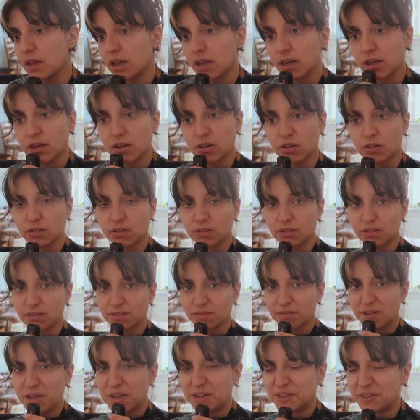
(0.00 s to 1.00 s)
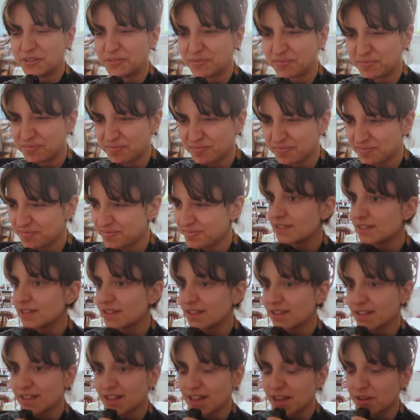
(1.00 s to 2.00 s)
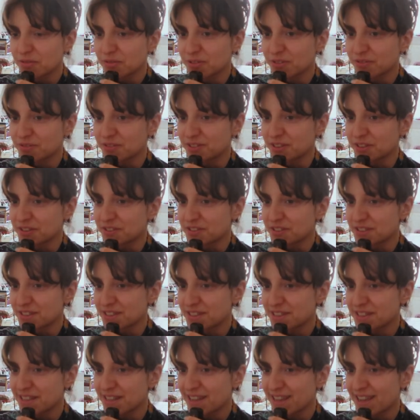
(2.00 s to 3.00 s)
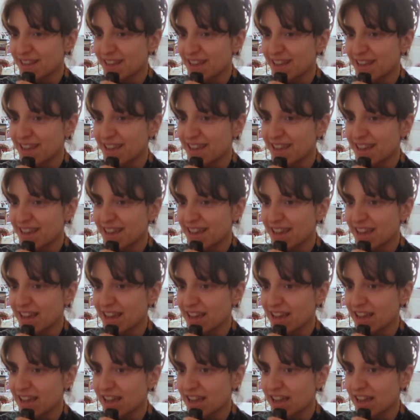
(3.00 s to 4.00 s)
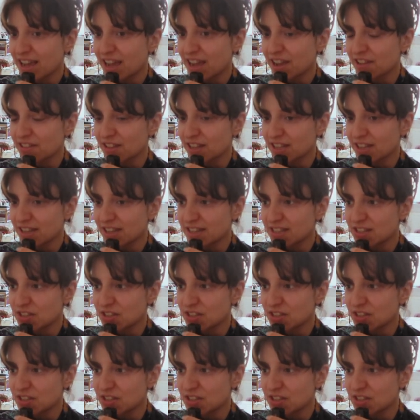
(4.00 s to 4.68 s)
I don't know. Now I'm confused. I think I